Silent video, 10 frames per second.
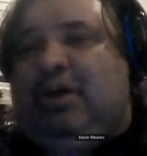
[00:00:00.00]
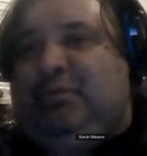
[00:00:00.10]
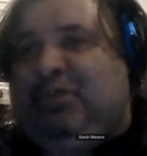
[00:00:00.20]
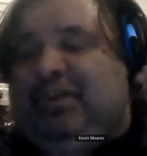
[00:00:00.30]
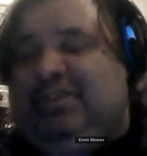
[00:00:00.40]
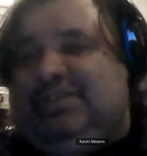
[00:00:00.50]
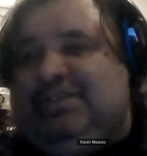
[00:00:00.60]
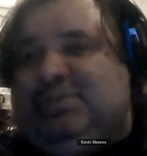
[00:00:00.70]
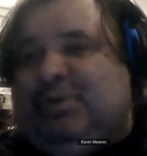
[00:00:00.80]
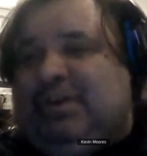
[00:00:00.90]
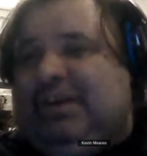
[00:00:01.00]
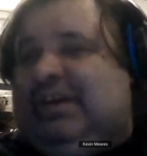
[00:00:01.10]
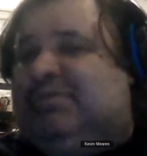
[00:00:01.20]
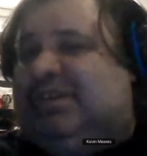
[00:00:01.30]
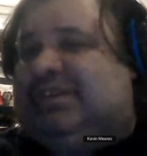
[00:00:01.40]
Hopefully this is
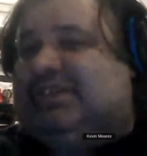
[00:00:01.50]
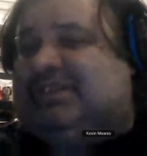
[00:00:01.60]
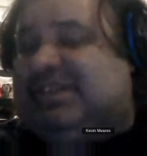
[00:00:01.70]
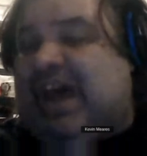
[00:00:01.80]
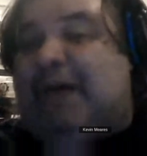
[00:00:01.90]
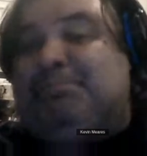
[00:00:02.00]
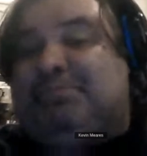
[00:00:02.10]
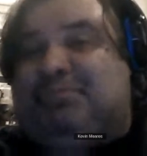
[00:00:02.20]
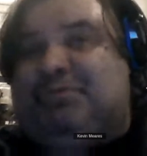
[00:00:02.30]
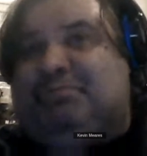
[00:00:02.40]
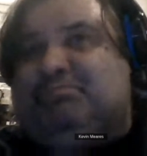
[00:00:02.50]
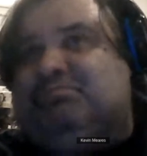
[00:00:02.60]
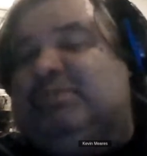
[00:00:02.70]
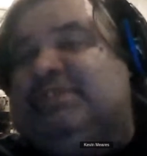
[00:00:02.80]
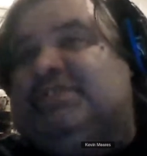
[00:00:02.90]
working, given it just stopped for
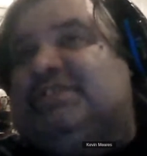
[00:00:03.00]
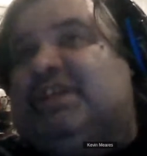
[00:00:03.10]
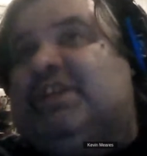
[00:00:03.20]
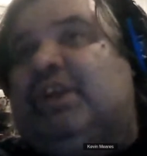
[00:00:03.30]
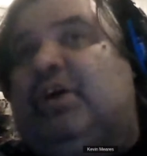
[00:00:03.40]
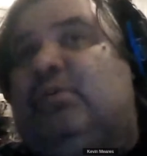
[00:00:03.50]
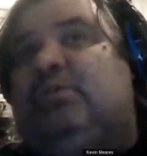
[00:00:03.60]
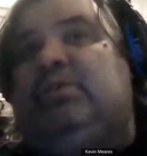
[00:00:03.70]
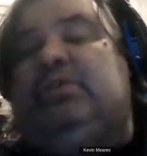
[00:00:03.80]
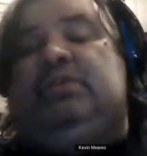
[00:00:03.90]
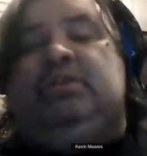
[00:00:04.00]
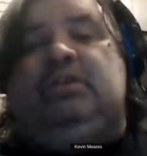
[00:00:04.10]
reasons unknown.